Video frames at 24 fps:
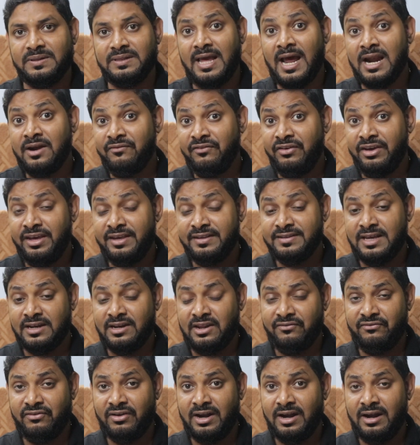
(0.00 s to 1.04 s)
That V is a
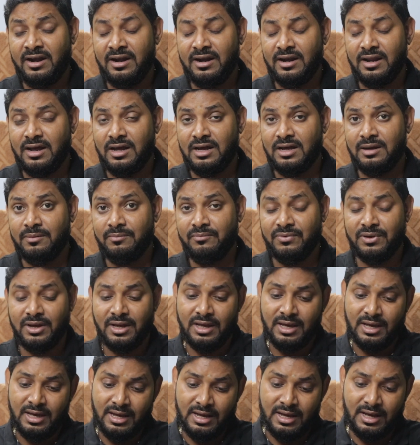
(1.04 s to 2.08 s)
different
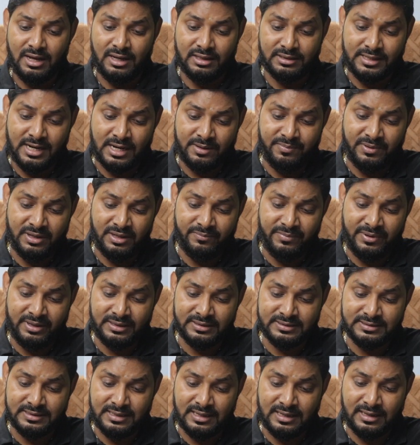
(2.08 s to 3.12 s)
that V
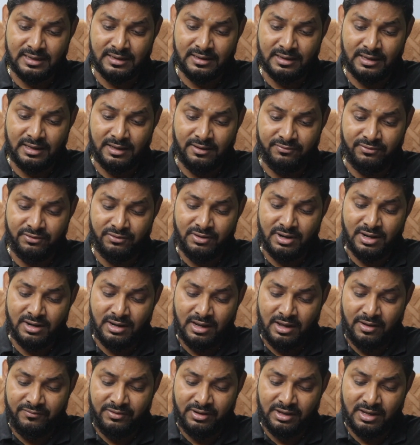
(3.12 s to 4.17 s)
means if you are
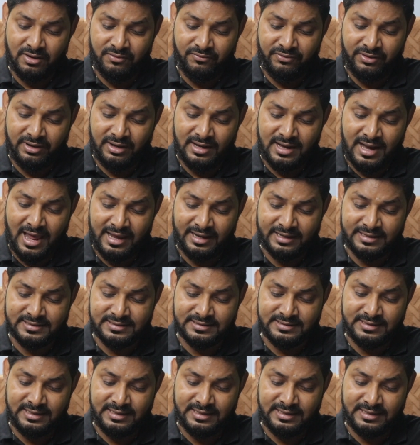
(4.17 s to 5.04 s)
having a V like